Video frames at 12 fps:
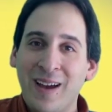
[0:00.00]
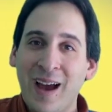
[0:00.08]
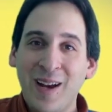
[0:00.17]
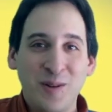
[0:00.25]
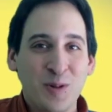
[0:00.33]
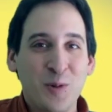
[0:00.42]

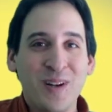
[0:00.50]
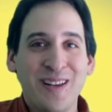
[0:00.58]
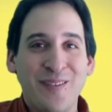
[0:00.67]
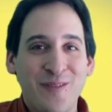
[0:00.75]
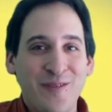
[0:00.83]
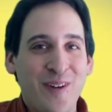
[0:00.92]
And it was a
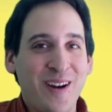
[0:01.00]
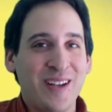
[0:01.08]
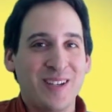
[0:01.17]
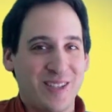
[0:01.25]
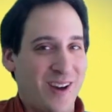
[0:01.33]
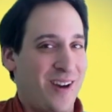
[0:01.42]
really
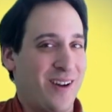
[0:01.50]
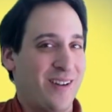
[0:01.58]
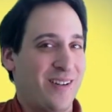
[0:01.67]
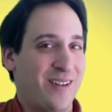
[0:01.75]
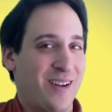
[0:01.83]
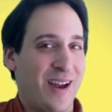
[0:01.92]
funny song,
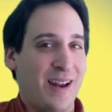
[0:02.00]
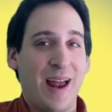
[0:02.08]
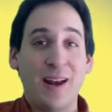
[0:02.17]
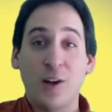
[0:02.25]
and it had